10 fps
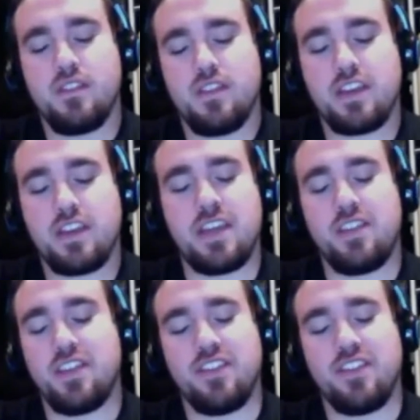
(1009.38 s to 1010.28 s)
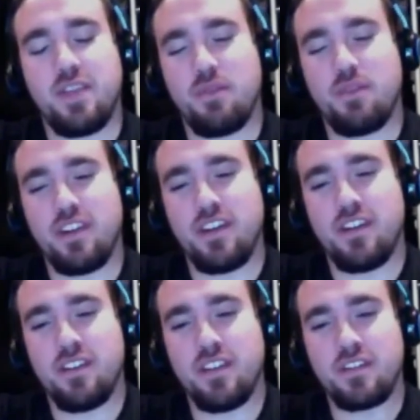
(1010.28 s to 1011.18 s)
I can't think of the name right
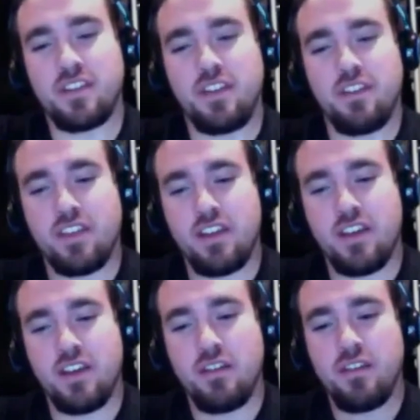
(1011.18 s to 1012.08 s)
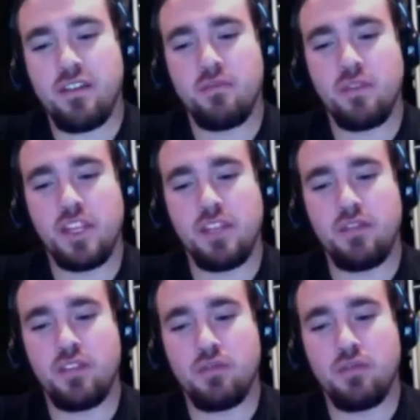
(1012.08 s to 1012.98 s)
now. It's kind of like a
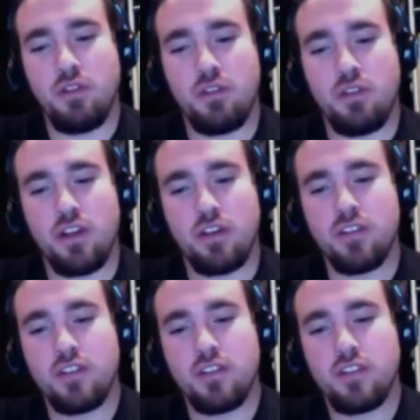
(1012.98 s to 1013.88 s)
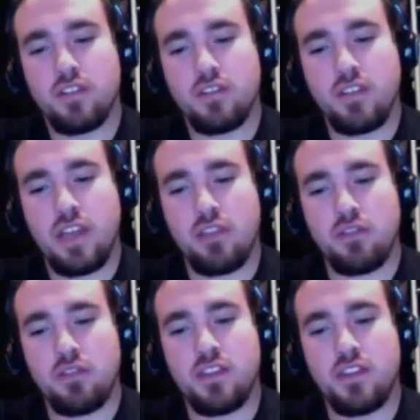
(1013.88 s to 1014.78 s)
medieval run around,
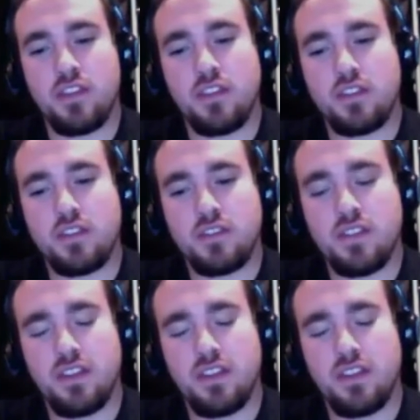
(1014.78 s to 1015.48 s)
gathering things.